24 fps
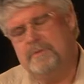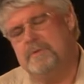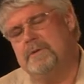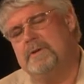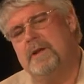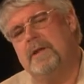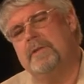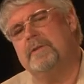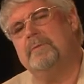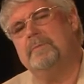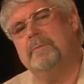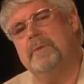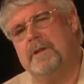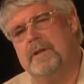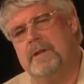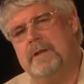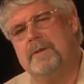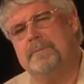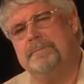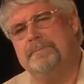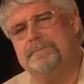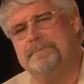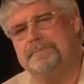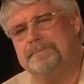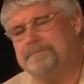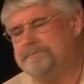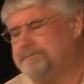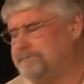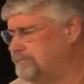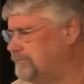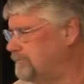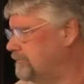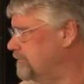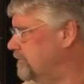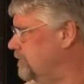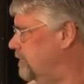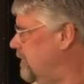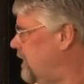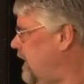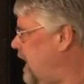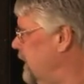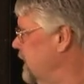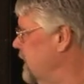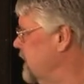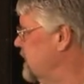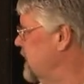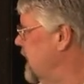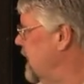to another medium.
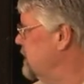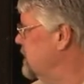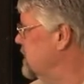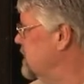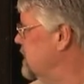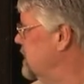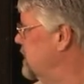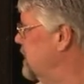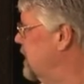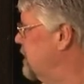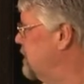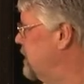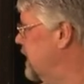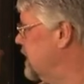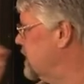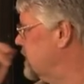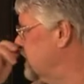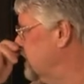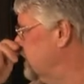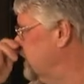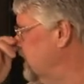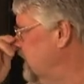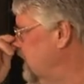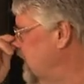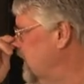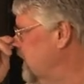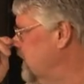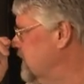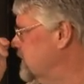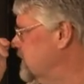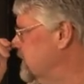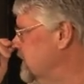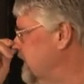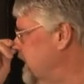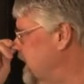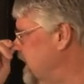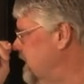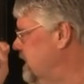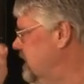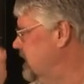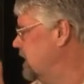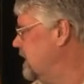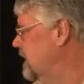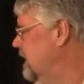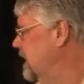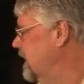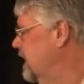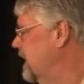This happens to be a picture of a larger heat
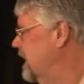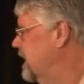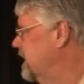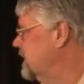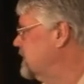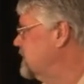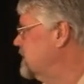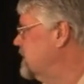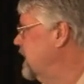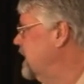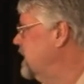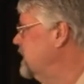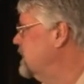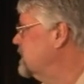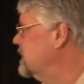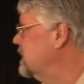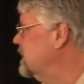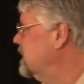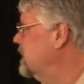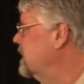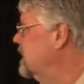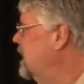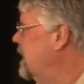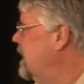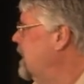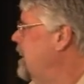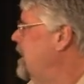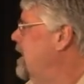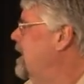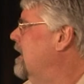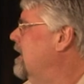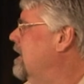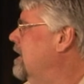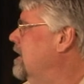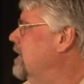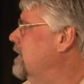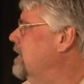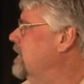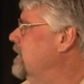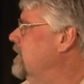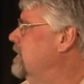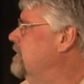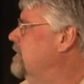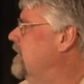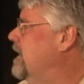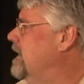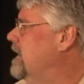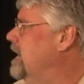exchanger uh, that
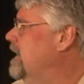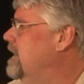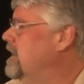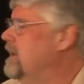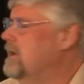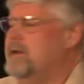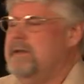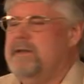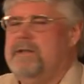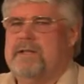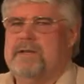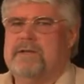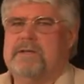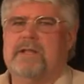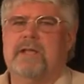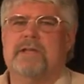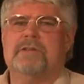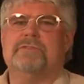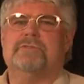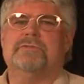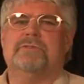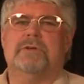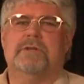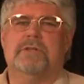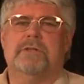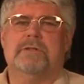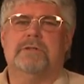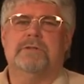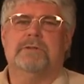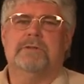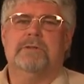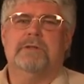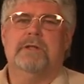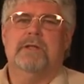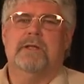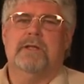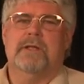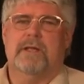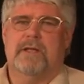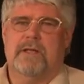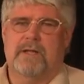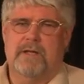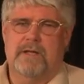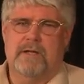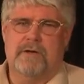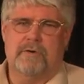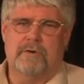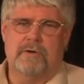you'd find in an industrial
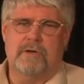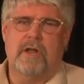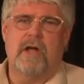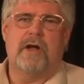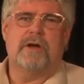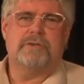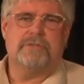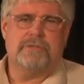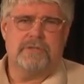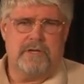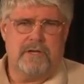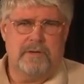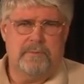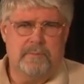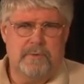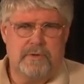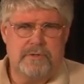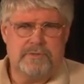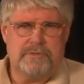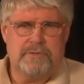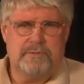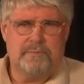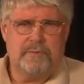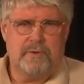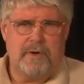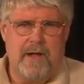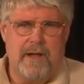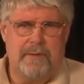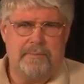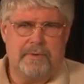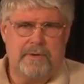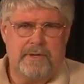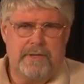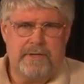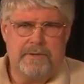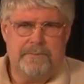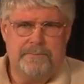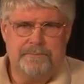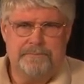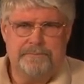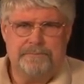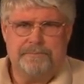uh, or larger commercial property.